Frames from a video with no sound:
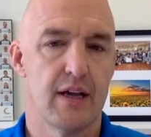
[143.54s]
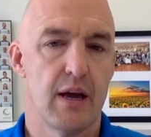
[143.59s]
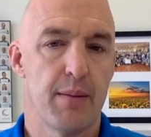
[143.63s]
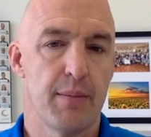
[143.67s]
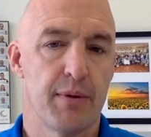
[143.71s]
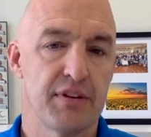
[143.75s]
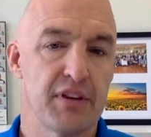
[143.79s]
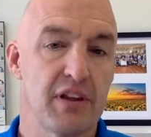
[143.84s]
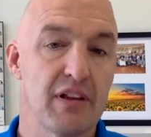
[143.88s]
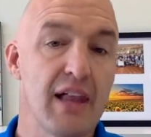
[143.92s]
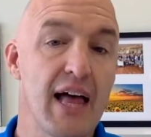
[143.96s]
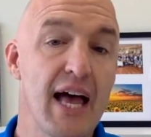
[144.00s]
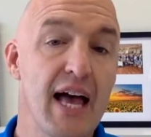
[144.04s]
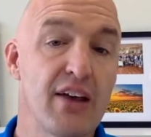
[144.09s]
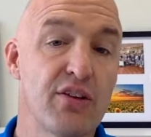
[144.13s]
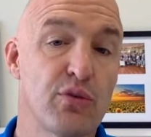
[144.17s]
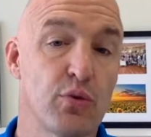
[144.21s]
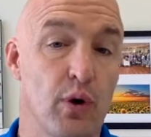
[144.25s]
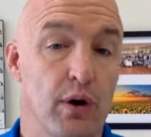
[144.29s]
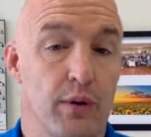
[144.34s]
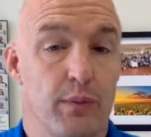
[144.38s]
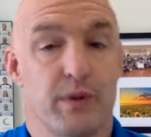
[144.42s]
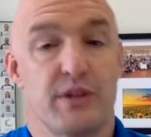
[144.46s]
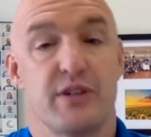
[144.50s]
But the last
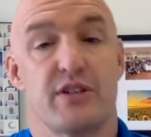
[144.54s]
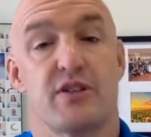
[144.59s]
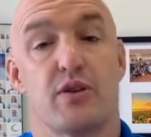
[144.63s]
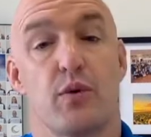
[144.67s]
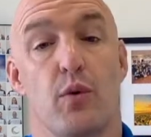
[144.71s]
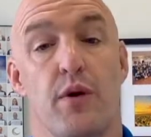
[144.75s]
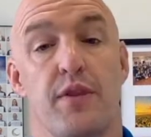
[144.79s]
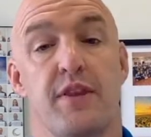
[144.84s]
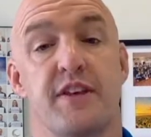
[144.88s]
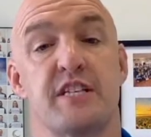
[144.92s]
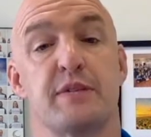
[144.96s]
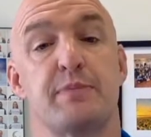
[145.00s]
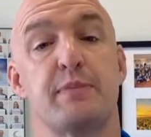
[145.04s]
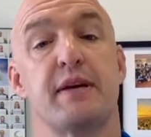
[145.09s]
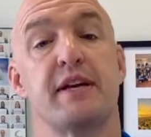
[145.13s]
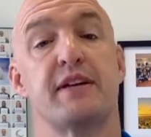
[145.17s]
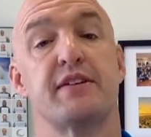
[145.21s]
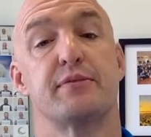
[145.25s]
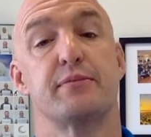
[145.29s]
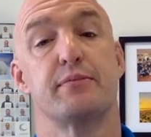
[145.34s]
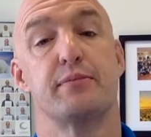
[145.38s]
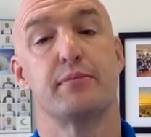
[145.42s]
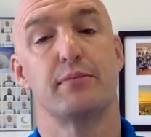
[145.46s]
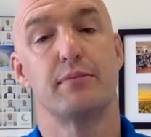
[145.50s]
one, which is the one that
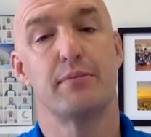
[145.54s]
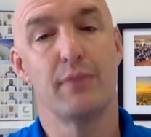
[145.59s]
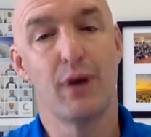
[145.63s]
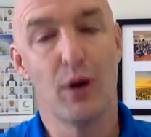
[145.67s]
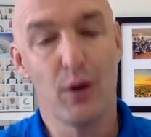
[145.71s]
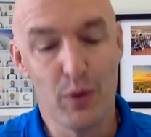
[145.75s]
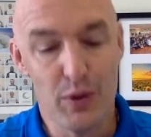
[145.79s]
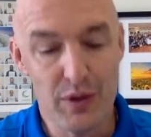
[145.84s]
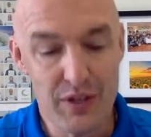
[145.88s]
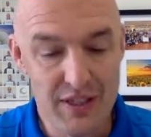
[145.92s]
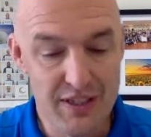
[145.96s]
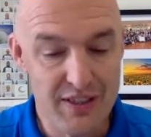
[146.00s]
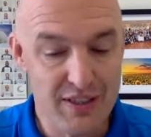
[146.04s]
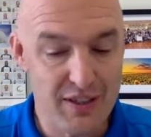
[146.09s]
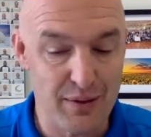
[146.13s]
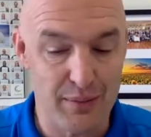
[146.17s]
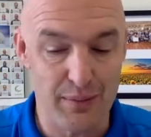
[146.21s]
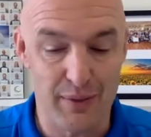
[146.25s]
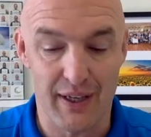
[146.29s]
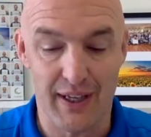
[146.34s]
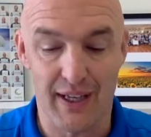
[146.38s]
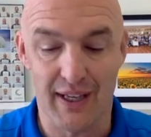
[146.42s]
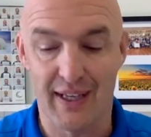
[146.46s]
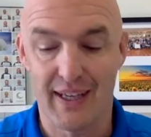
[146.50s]
speaks most to
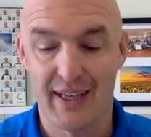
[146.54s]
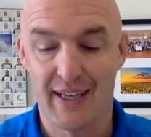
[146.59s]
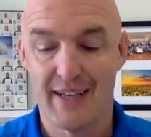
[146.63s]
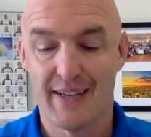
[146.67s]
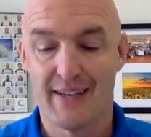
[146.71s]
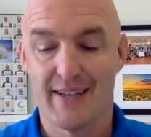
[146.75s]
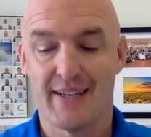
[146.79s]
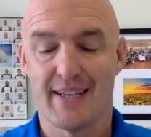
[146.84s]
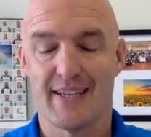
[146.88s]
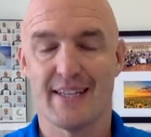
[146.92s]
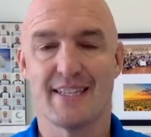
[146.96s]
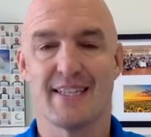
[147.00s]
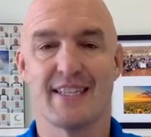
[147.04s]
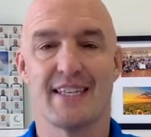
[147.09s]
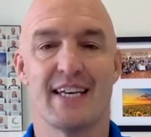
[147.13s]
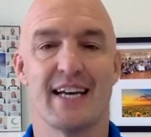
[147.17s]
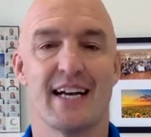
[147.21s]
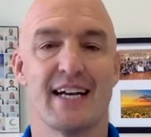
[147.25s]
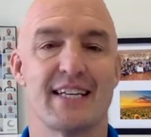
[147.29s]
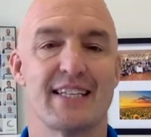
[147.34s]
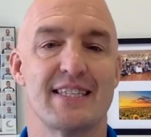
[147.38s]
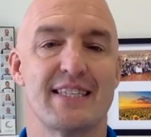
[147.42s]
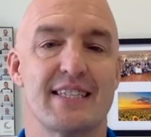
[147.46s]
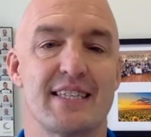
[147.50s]
me, is the
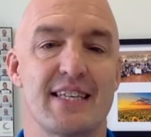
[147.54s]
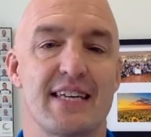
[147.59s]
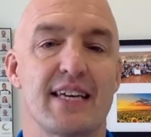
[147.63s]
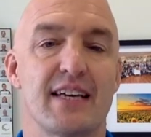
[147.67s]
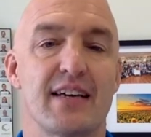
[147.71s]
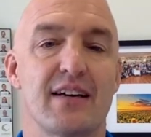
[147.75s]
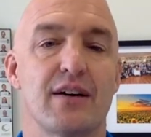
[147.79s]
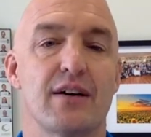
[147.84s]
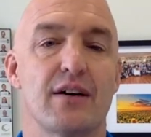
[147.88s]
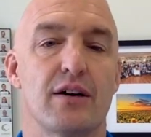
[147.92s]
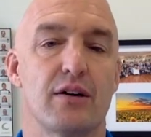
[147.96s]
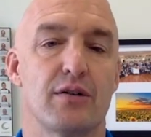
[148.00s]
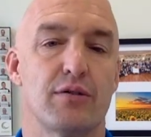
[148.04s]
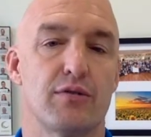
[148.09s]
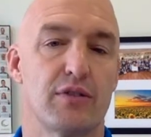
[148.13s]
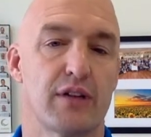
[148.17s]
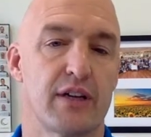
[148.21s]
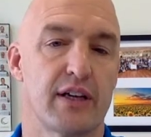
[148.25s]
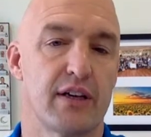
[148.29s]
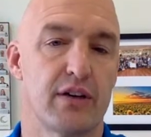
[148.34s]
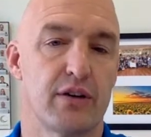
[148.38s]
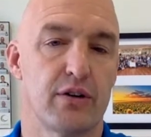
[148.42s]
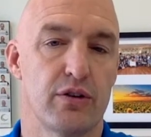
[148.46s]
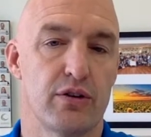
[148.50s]
idea of
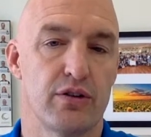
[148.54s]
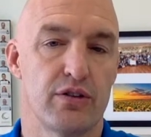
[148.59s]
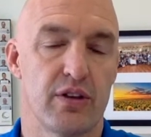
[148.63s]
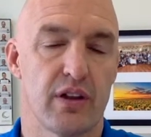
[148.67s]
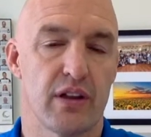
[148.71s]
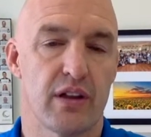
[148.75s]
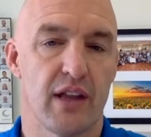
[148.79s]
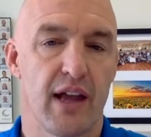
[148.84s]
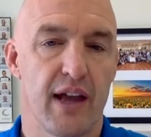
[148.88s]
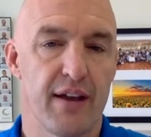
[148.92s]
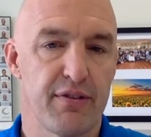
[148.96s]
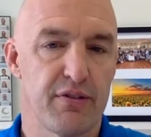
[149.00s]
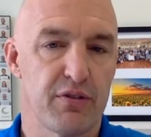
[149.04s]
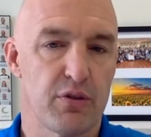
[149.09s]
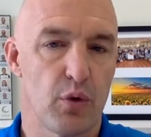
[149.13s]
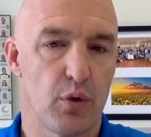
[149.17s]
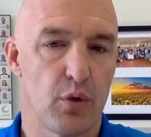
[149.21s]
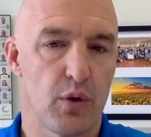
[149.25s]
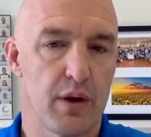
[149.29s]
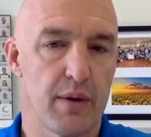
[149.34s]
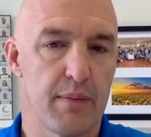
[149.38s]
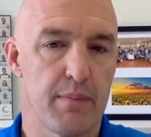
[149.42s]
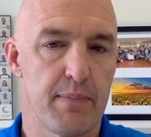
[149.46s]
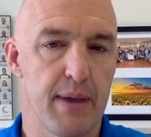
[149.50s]
leaders' life
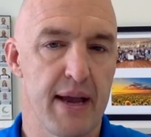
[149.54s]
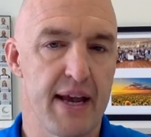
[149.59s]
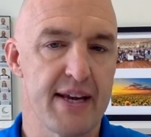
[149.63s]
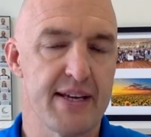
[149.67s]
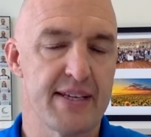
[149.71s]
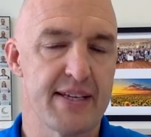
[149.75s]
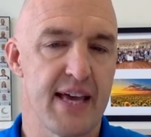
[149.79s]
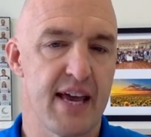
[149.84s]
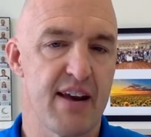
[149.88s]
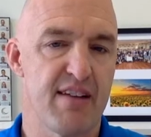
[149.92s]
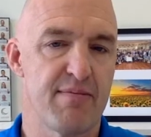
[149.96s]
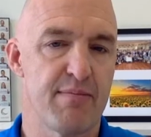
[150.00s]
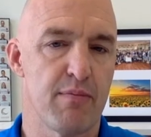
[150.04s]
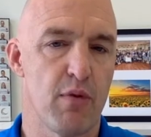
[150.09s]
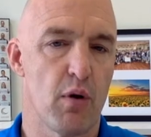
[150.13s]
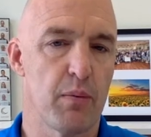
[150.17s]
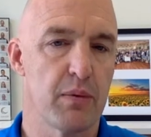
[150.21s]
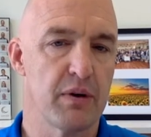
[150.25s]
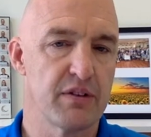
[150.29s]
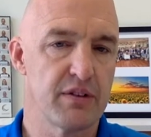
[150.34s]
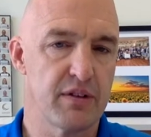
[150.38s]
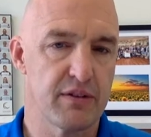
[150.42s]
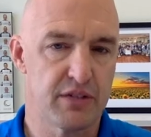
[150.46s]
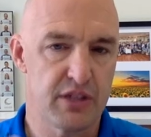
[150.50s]
story based out of
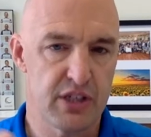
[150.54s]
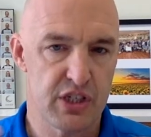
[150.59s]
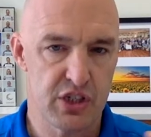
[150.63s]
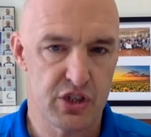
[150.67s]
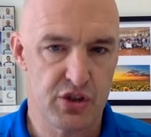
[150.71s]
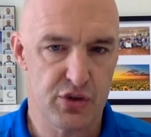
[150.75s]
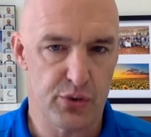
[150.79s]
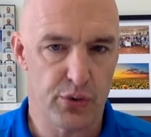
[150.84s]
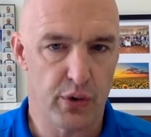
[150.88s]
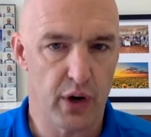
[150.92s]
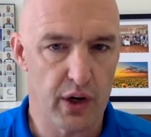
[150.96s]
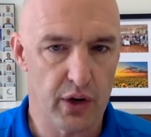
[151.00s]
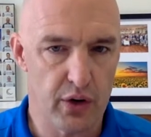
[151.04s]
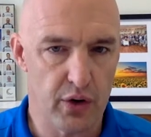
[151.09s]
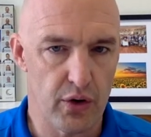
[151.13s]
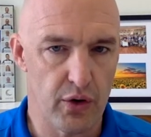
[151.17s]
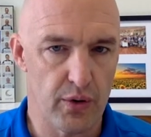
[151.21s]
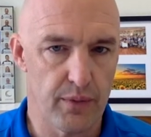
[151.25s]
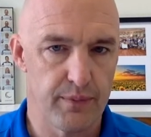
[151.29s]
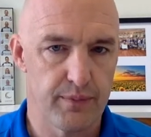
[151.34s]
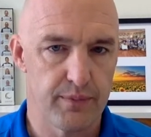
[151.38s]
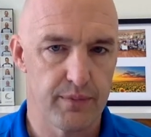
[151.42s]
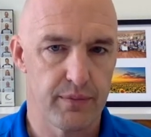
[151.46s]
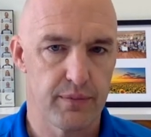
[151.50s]
moments of
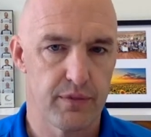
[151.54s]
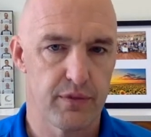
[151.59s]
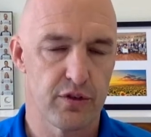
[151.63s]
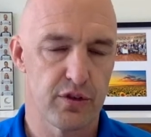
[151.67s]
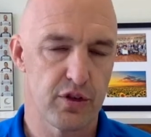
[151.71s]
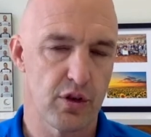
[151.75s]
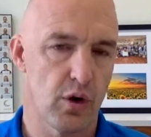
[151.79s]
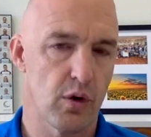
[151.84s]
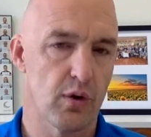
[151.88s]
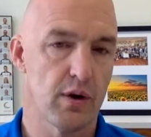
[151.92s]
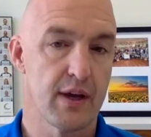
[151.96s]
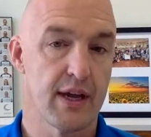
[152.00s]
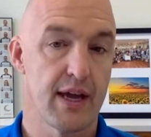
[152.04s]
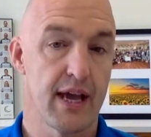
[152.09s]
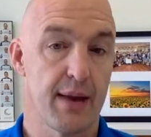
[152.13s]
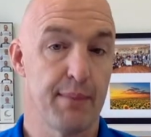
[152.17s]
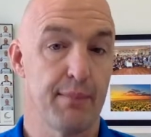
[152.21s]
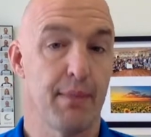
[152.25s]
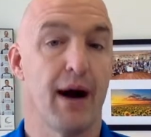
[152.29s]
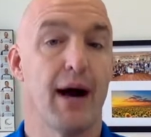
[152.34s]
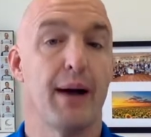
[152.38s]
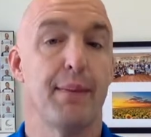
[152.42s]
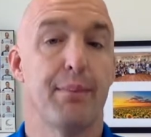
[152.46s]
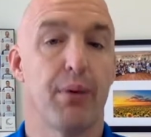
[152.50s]
struggle. So in
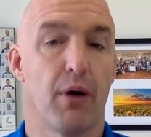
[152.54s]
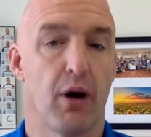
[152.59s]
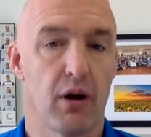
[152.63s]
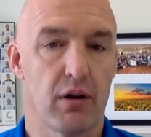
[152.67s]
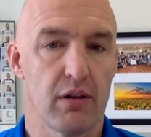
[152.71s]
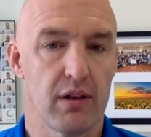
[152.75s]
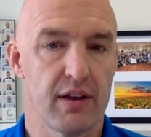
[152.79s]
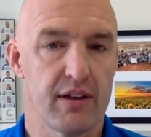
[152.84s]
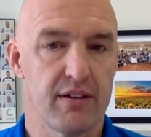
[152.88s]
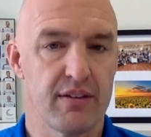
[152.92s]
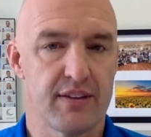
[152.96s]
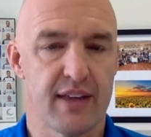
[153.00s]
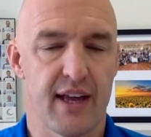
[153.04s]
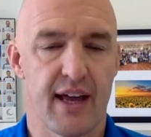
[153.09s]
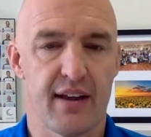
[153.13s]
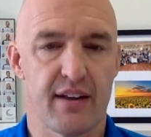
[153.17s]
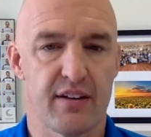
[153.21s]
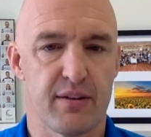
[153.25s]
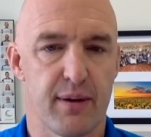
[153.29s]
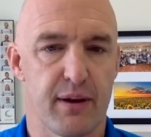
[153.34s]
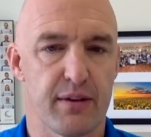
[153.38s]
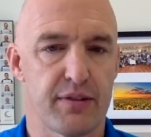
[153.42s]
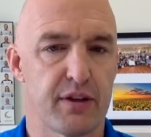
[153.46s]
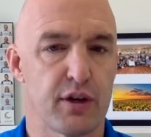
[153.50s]
my parlance, that
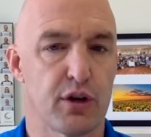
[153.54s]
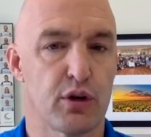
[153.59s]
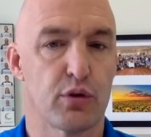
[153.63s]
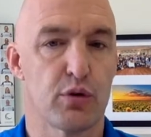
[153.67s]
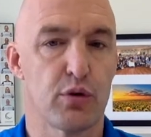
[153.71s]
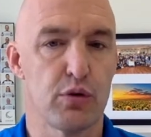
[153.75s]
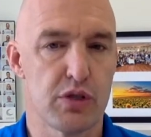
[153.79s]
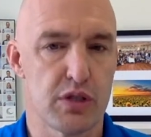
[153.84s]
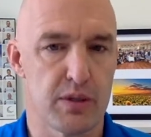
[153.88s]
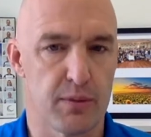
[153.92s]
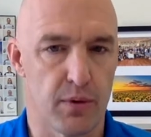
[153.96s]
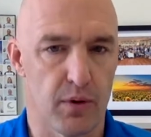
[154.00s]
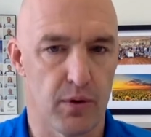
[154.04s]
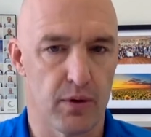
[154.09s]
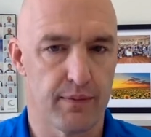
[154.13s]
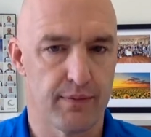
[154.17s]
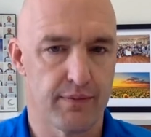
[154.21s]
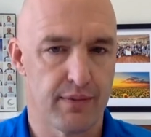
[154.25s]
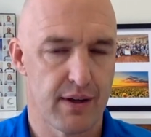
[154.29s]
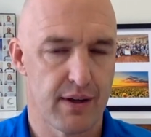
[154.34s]
is about the crucible.